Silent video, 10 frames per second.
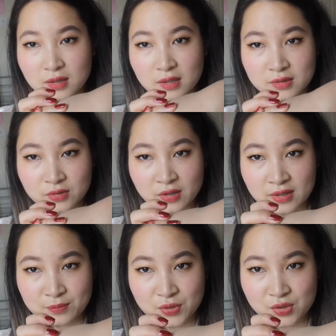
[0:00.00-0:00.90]
And you got
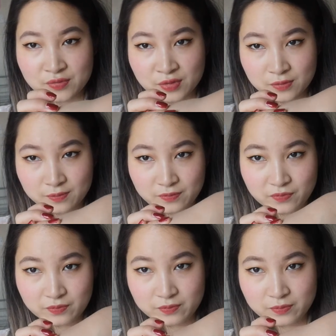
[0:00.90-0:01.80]
that beautiful,
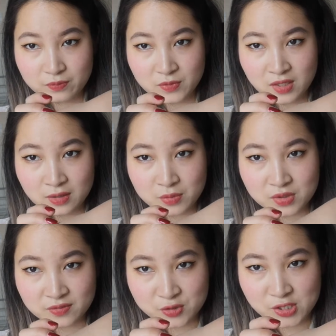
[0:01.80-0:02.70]
you got that
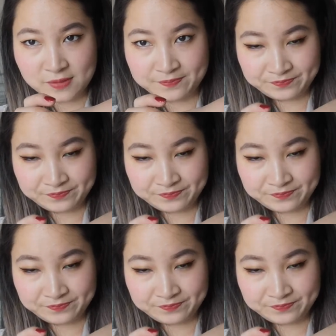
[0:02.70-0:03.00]
beautiful sheen.